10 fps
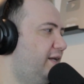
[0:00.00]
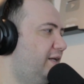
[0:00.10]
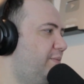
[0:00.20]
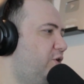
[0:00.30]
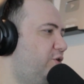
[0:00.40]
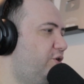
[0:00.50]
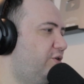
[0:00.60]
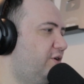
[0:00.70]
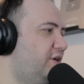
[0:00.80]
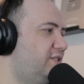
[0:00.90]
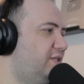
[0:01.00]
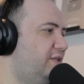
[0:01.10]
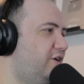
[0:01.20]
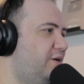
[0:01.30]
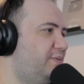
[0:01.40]
Let me know your thoughts in
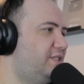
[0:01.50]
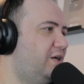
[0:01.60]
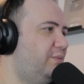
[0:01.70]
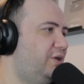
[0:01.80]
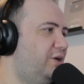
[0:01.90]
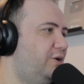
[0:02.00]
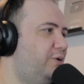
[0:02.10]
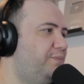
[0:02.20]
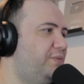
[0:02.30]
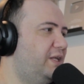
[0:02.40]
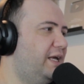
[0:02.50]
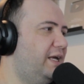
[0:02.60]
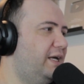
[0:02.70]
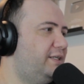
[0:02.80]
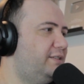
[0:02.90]
the comments down below,
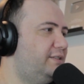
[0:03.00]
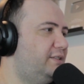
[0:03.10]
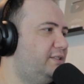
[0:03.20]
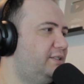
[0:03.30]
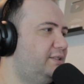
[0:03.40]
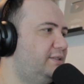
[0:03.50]
and